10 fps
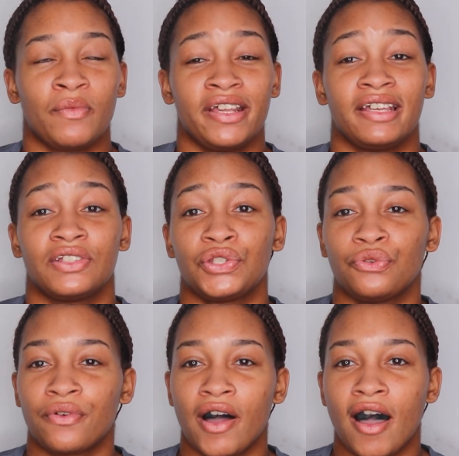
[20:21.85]
when it gets
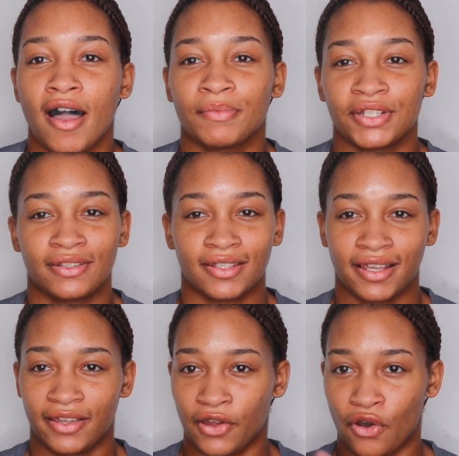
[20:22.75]
too hot, I'm just
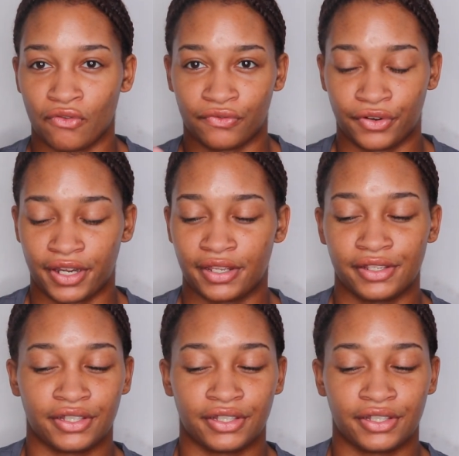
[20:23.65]
like over it.